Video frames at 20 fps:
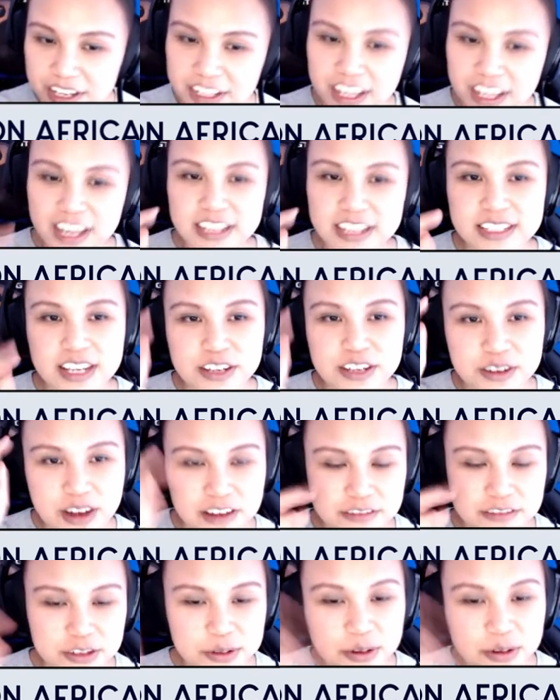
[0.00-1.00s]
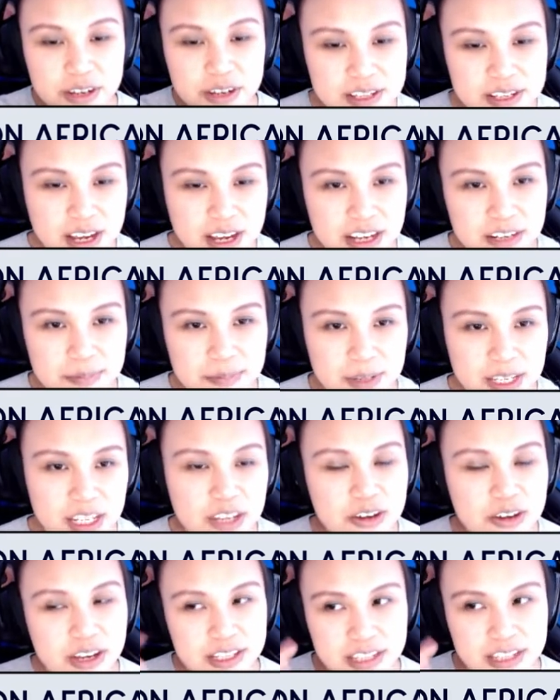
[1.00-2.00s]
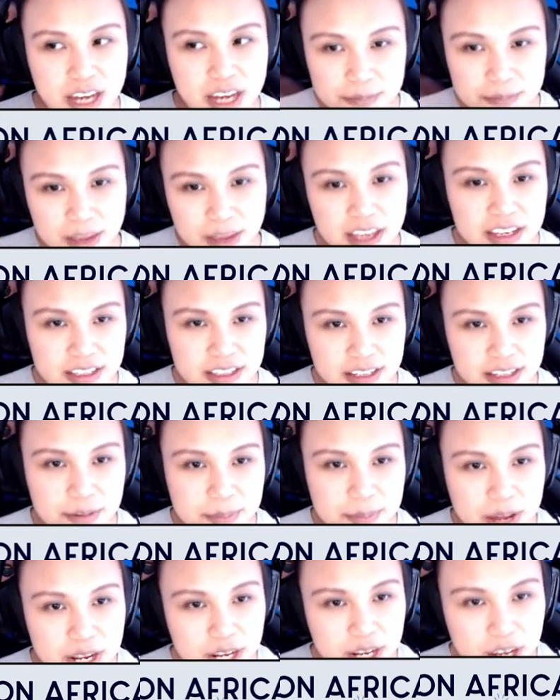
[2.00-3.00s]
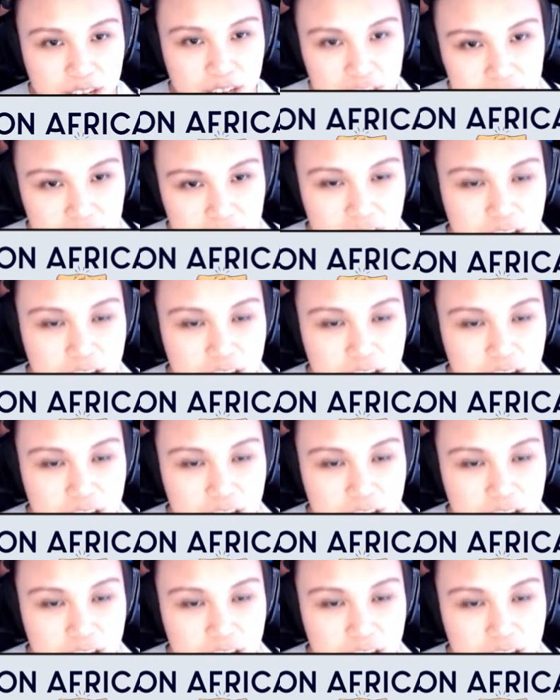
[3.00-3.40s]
Like I said, you have the $sign in the beginning. You can type that in the command line.